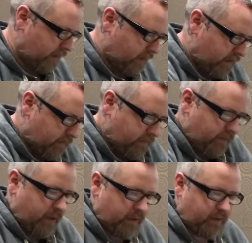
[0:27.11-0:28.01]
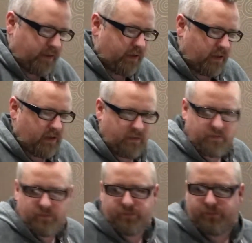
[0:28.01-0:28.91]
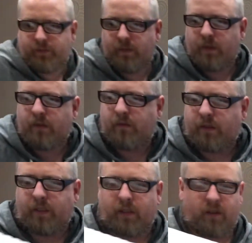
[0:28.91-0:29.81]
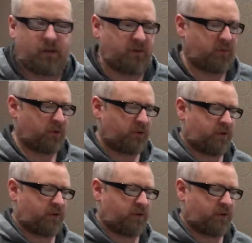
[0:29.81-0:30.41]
I got the what they call the brushed,